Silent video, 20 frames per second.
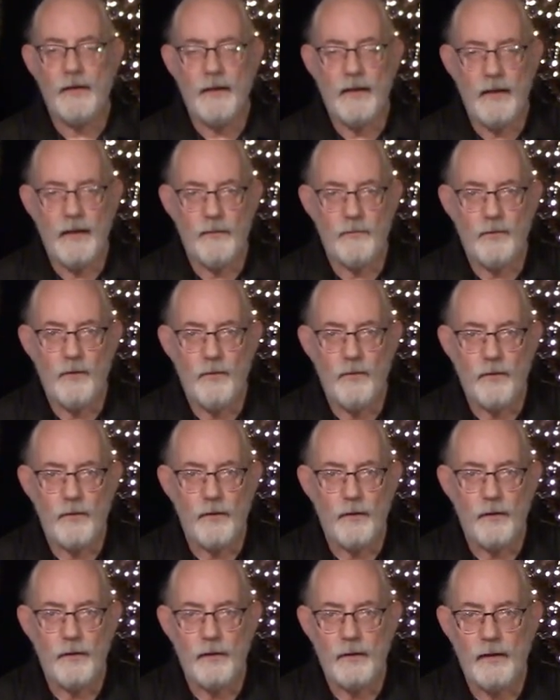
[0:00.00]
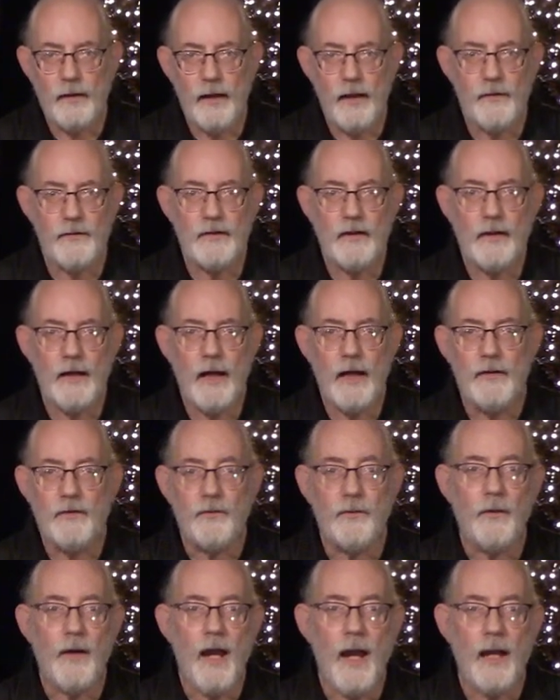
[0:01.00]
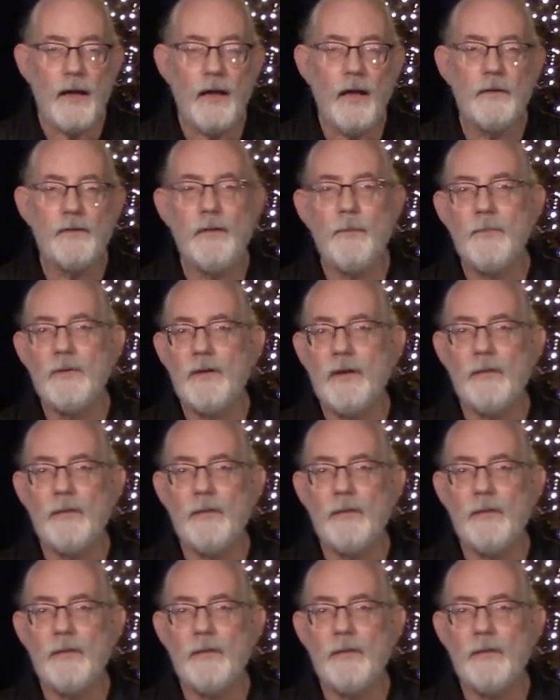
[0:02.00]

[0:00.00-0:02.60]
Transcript: camcorder as a guide track to be